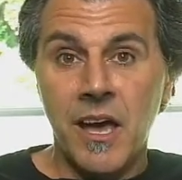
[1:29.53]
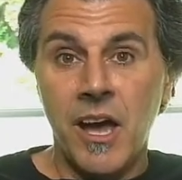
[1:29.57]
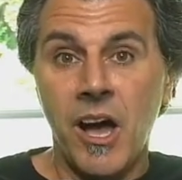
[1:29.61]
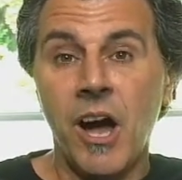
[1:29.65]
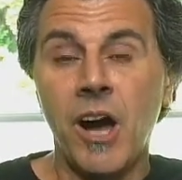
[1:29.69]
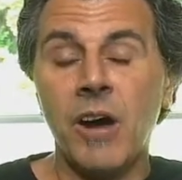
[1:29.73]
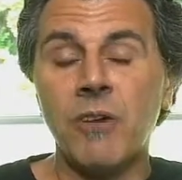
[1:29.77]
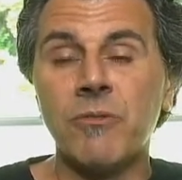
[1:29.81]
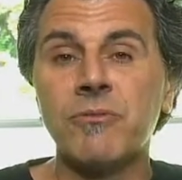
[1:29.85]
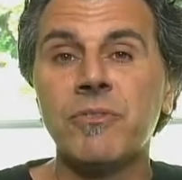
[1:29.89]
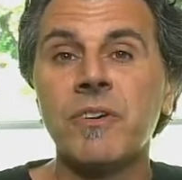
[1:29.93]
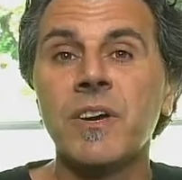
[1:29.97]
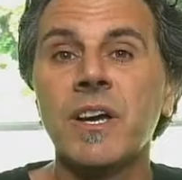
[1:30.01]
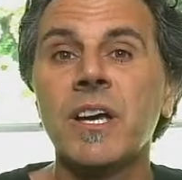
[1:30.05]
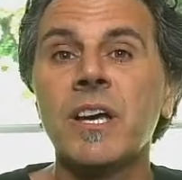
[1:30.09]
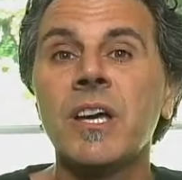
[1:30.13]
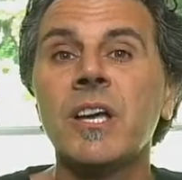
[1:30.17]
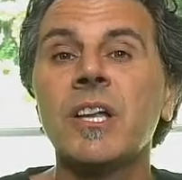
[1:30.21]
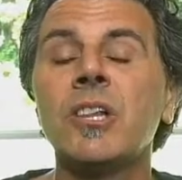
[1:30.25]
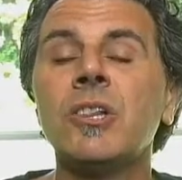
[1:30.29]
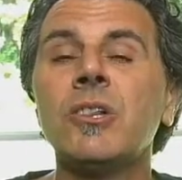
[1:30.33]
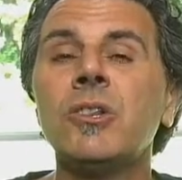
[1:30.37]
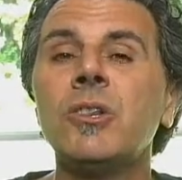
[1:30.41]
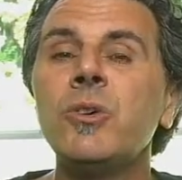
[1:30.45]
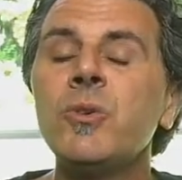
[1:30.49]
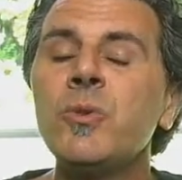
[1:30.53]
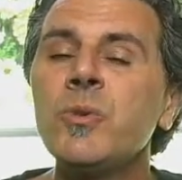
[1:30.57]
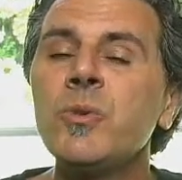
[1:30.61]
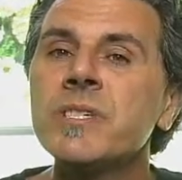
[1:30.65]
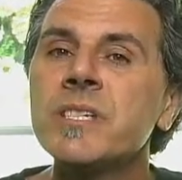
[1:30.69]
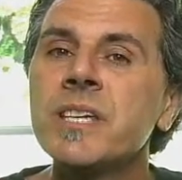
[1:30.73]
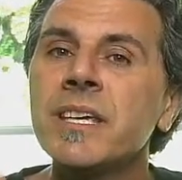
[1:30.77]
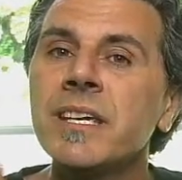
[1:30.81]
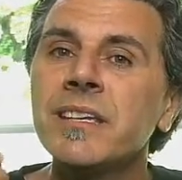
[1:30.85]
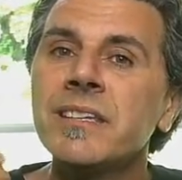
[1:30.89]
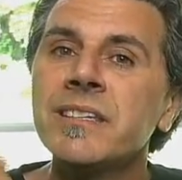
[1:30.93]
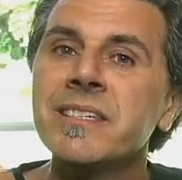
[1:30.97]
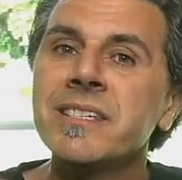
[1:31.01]
of
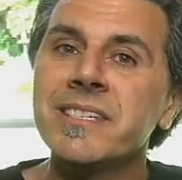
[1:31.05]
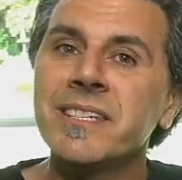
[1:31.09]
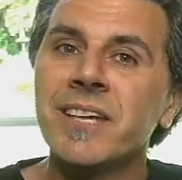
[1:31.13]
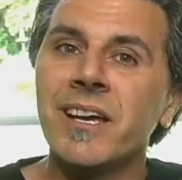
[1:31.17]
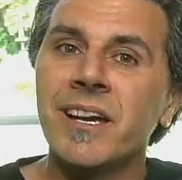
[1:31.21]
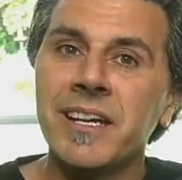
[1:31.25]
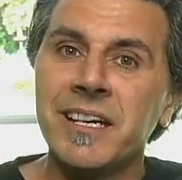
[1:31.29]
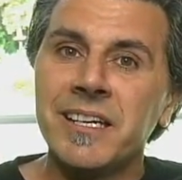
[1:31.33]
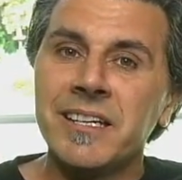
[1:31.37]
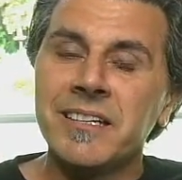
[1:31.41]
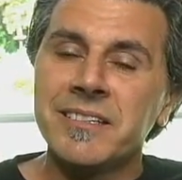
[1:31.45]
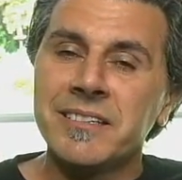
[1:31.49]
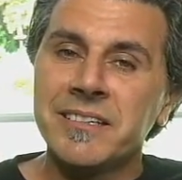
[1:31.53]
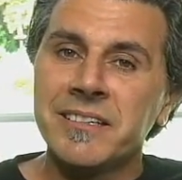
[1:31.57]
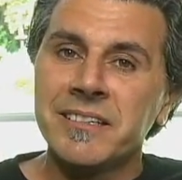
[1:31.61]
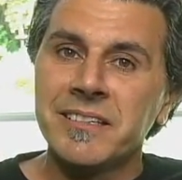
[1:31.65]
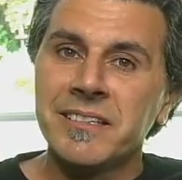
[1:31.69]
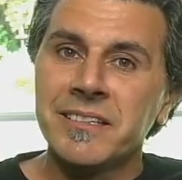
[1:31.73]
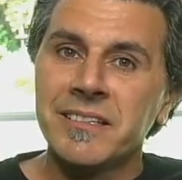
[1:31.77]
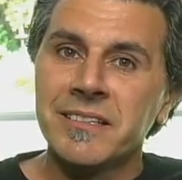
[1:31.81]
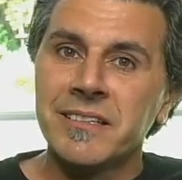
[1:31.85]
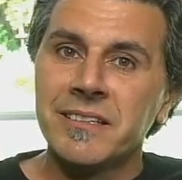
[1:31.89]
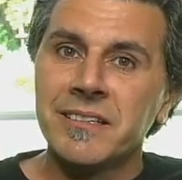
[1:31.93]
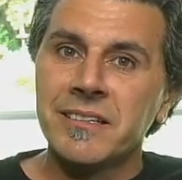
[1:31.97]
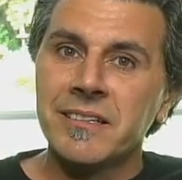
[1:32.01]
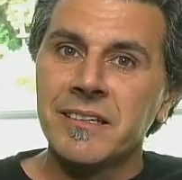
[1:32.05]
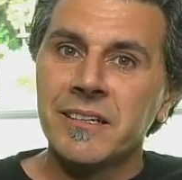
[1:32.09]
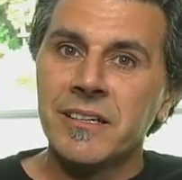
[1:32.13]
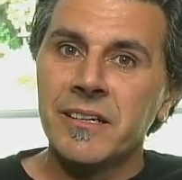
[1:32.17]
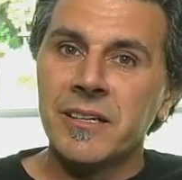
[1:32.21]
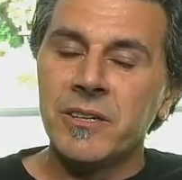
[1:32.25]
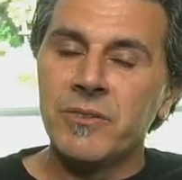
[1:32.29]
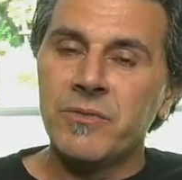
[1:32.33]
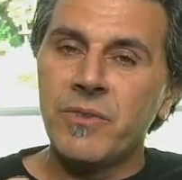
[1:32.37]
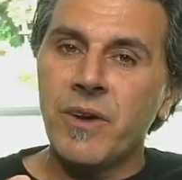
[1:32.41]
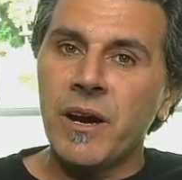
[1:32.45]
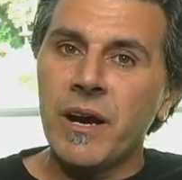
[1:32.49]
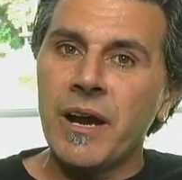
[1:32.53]
losing sight
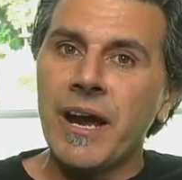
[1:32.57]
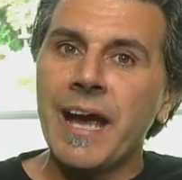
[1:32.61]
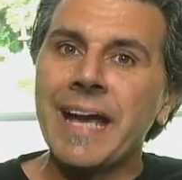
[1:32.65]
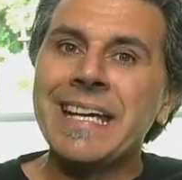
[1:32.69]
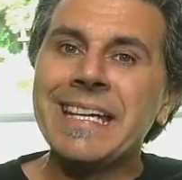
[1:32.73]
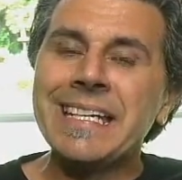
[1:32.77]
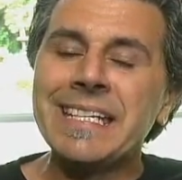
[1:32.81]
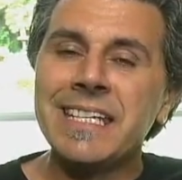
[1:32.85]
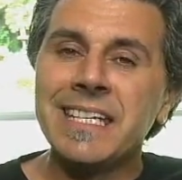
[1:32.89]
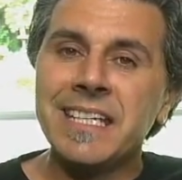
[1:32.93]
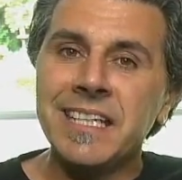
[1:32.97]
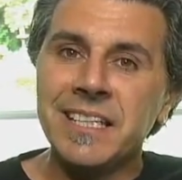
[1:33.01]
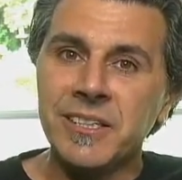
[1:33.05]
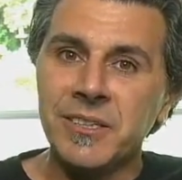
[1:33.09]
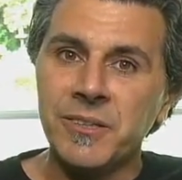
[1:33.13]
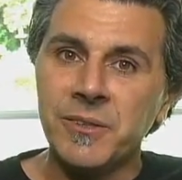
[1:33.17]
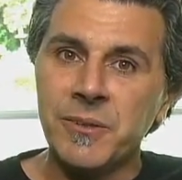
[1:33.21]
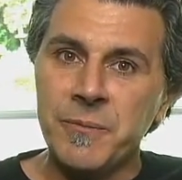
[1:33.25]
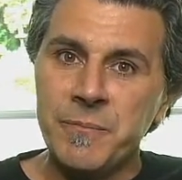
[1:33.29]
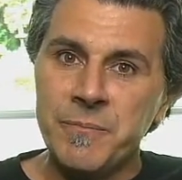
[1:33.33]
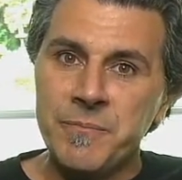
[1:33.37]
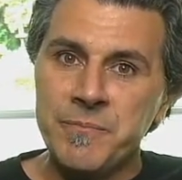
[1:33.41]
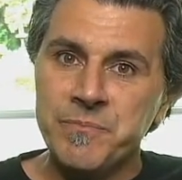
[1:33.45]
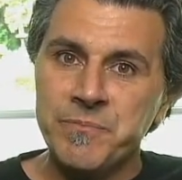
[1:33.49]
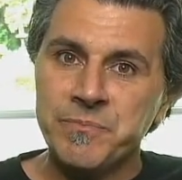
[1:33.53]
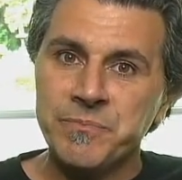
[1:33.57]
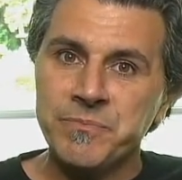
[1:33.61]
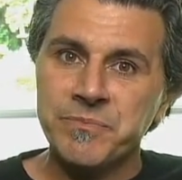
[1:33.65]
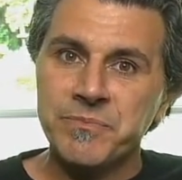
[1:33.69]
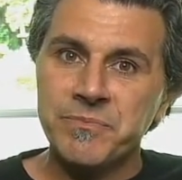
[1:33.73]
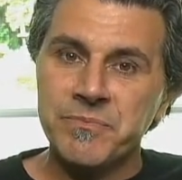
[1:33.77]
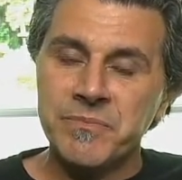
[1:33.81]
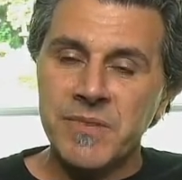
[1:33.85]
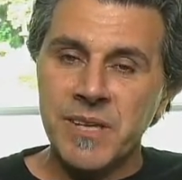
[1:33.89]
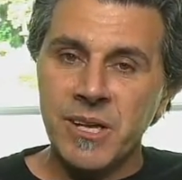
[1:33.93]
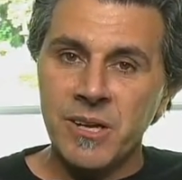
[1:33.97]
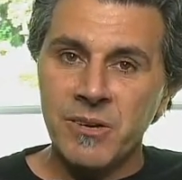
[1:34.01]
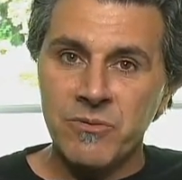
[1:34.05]
of our ideal
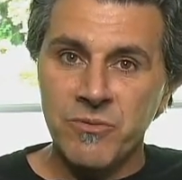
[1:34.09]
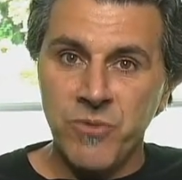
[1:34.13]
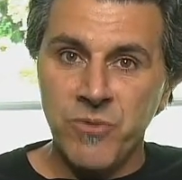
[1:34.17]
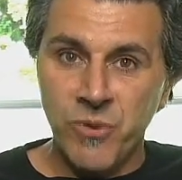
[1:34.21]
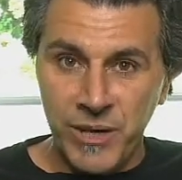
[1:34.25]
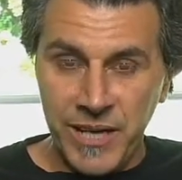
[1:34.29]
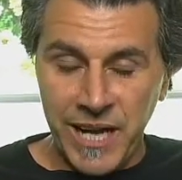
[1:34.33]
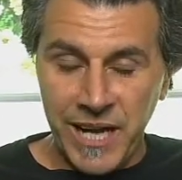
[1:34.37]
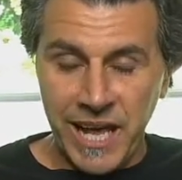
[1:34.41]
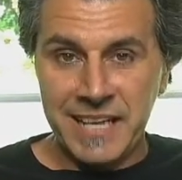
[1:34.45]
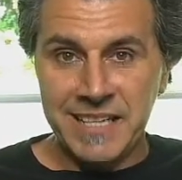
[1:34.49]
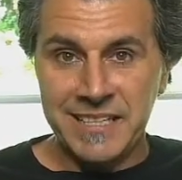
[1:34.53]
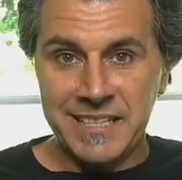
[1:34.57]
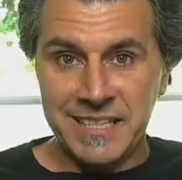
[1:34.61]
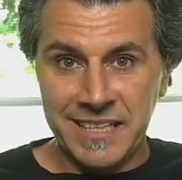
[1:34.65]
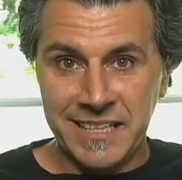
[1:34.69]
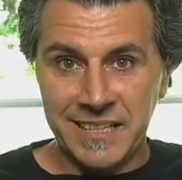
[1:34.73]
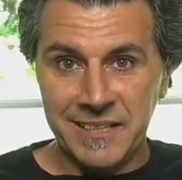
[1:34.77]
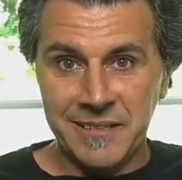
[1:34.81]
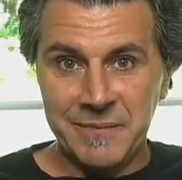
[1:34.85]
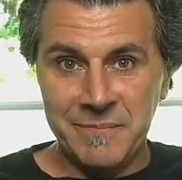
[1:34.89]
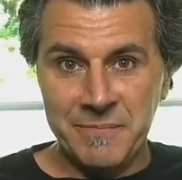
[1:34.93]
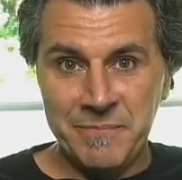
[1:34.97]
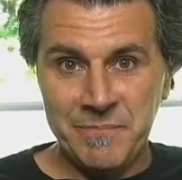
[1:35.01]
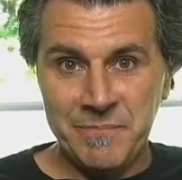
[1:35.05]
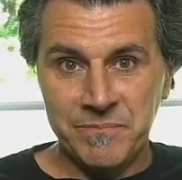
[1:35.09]
for an idea.